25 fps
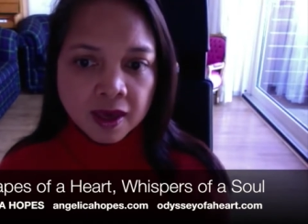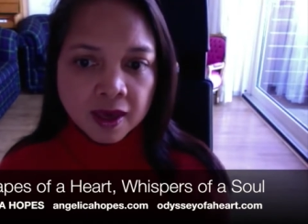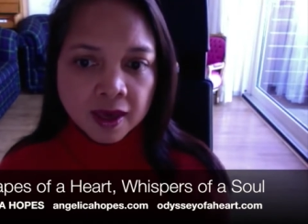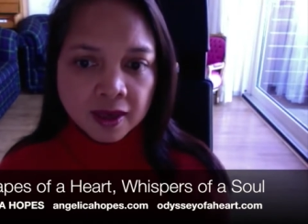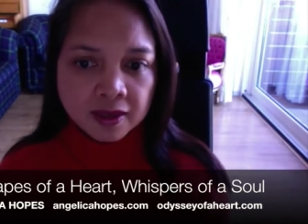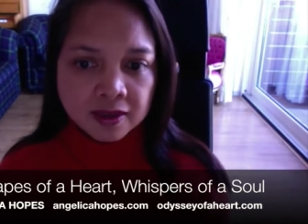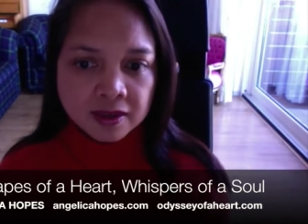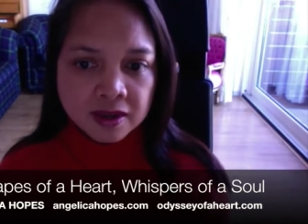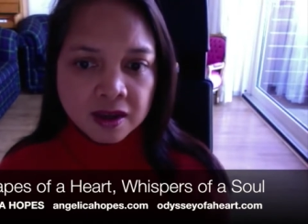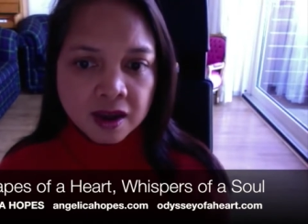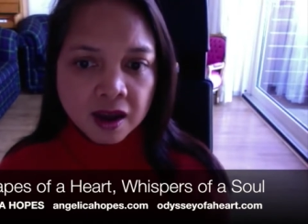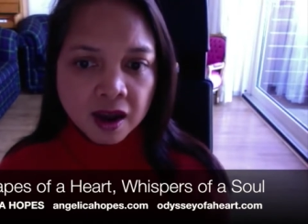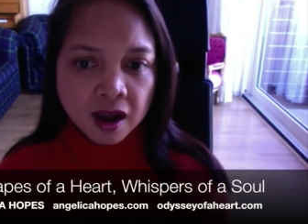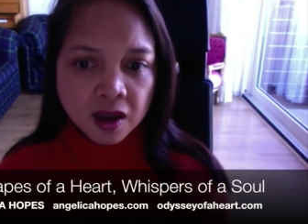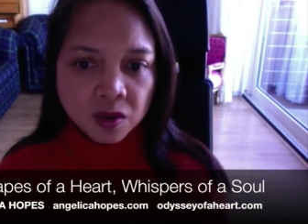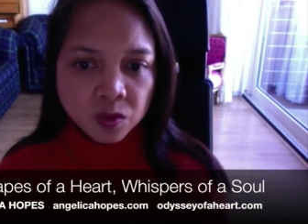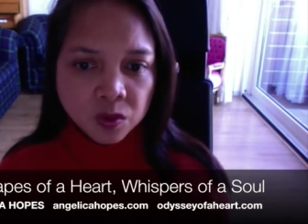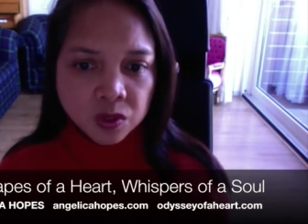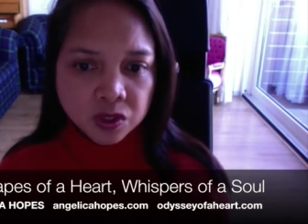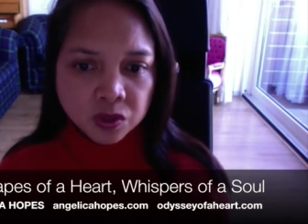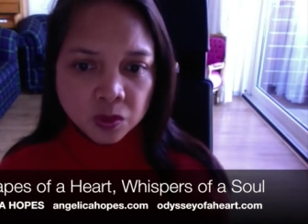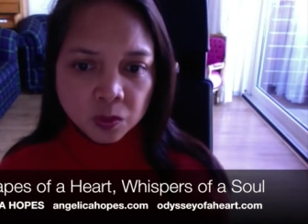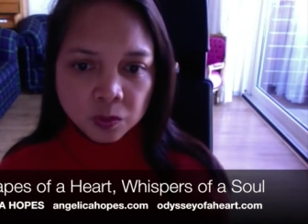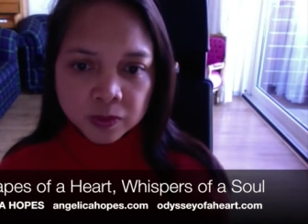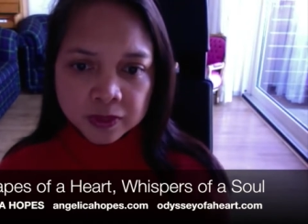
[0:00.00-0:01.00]
and the guy
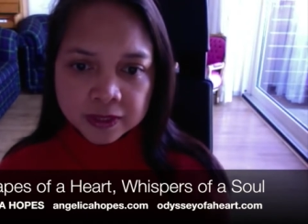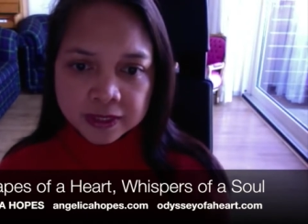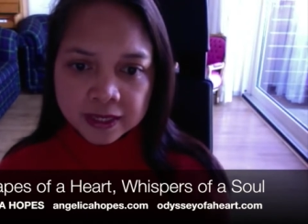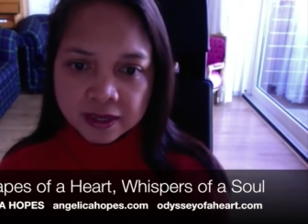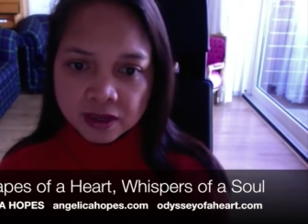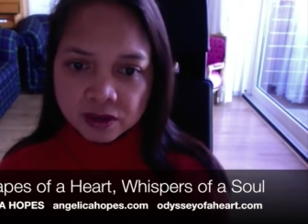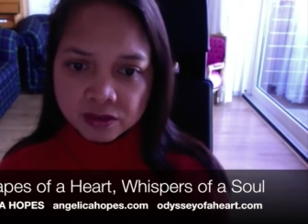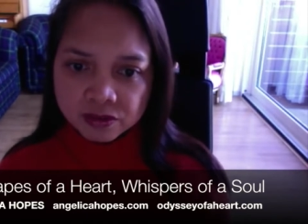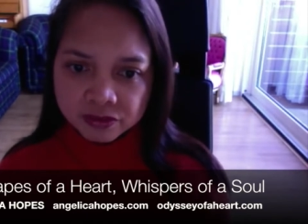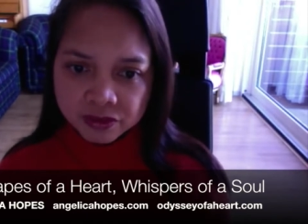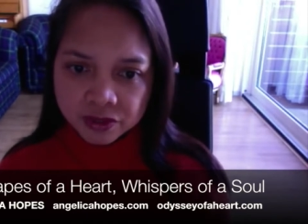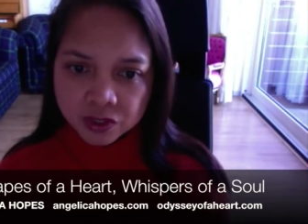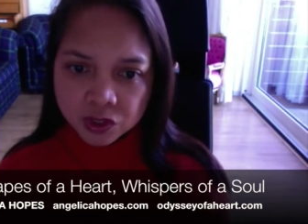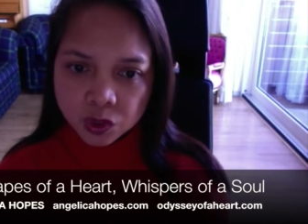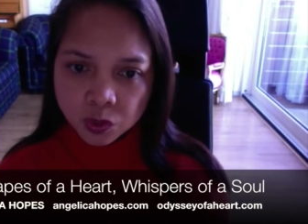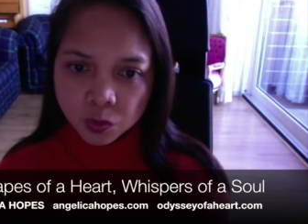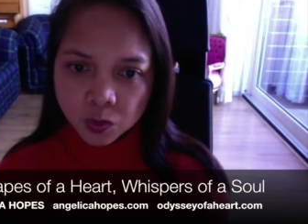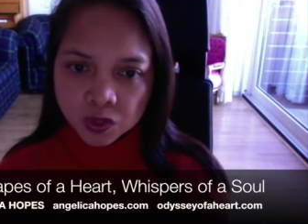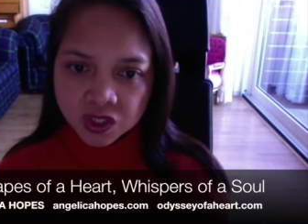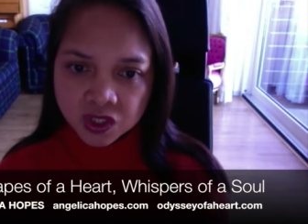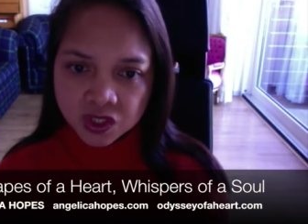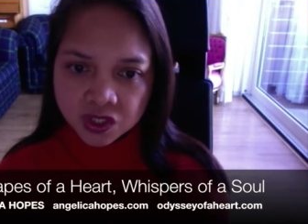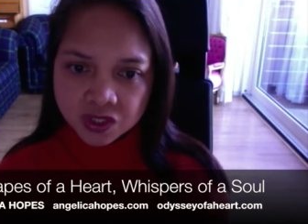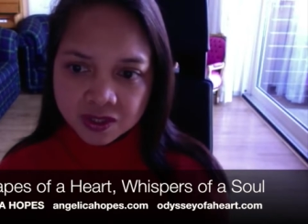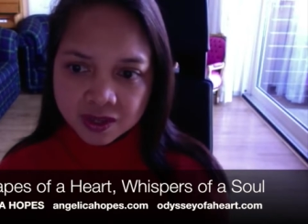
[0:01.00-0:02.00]
was completely confused
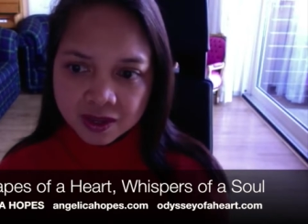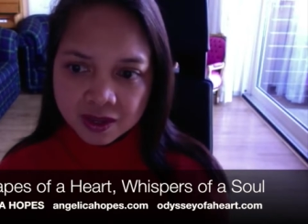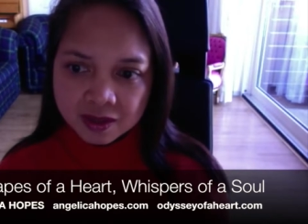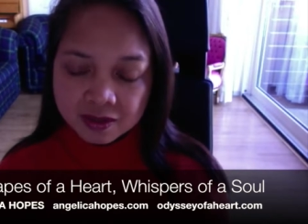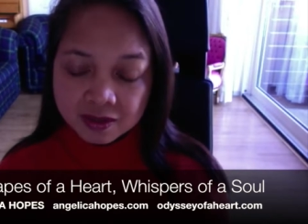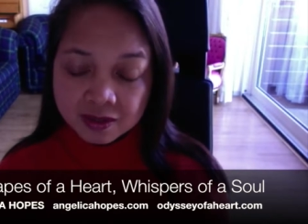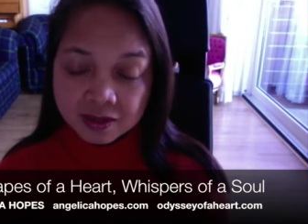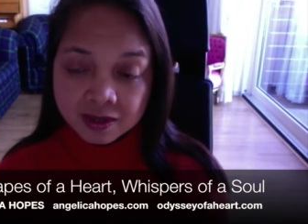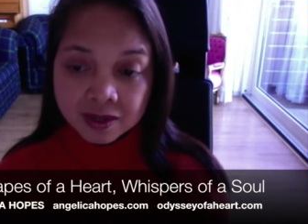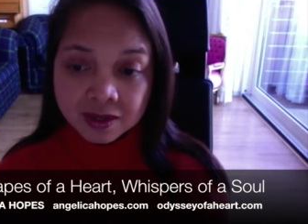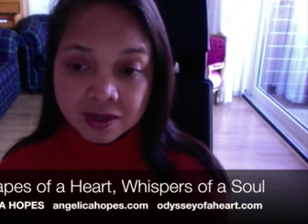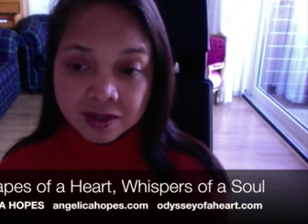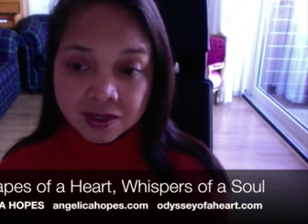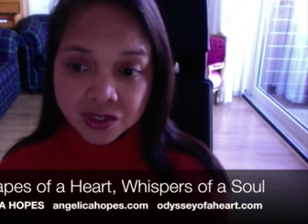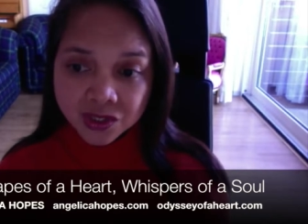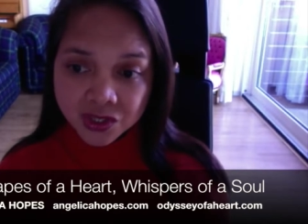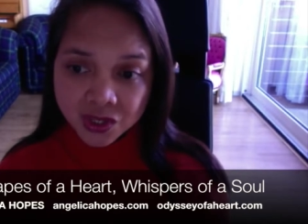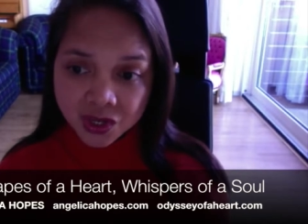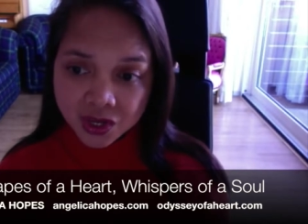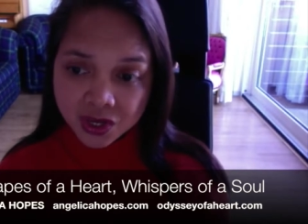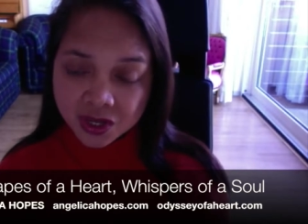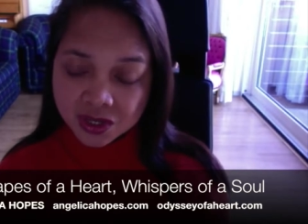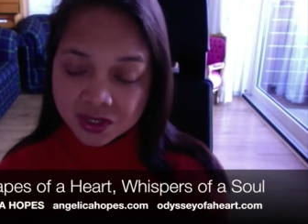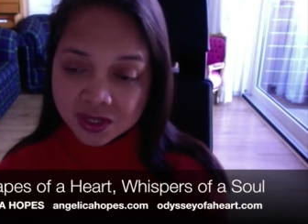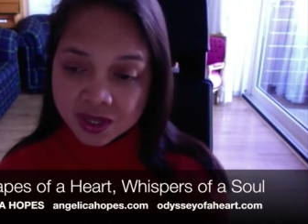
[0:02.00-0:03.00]
when she said
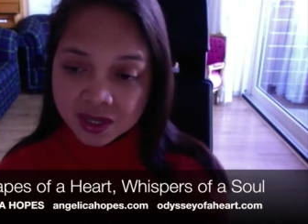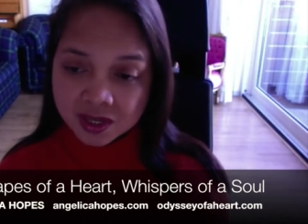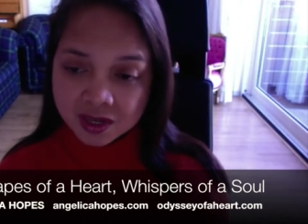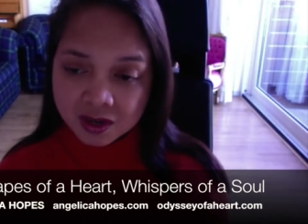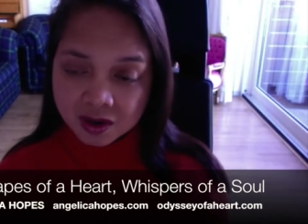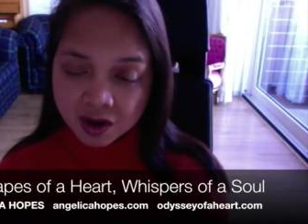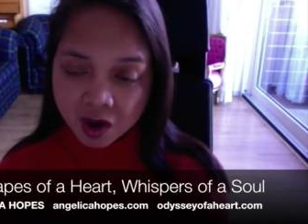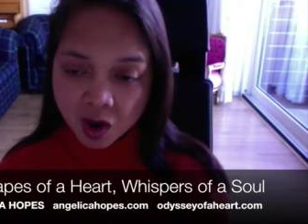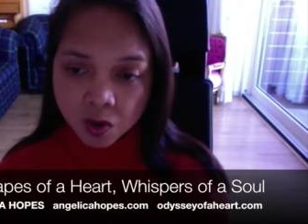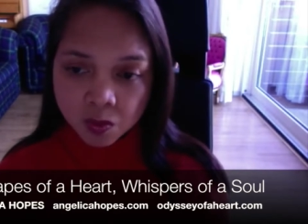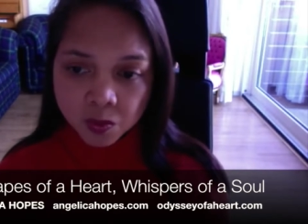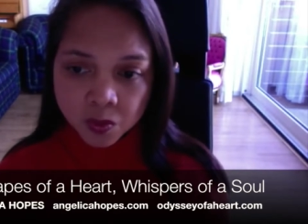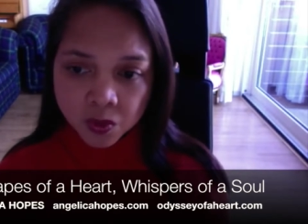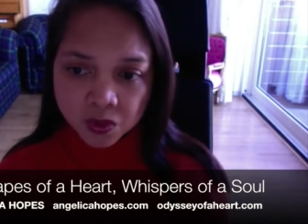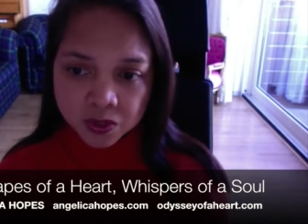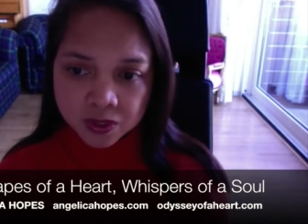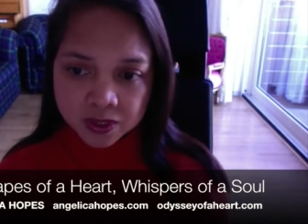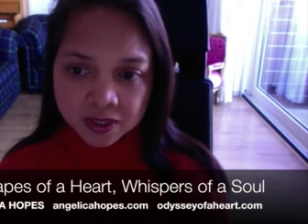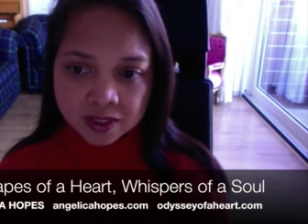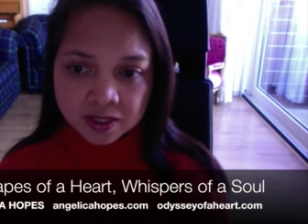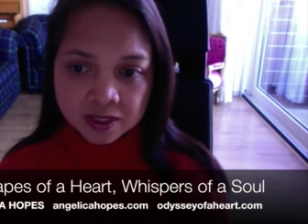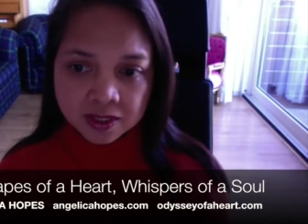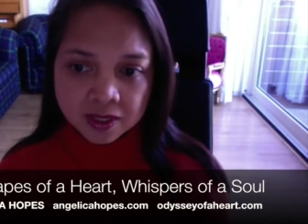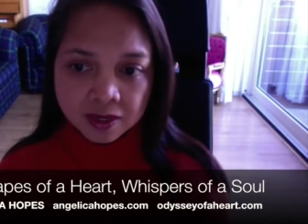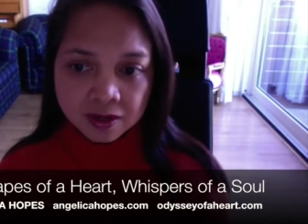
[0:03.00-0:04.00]
she is in
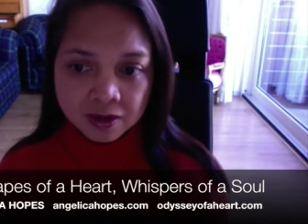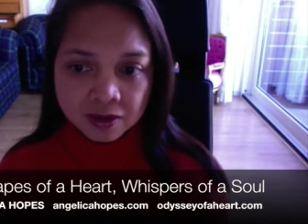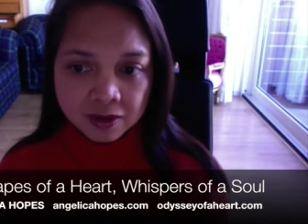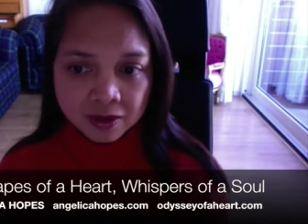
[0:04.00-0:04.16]
Graubünden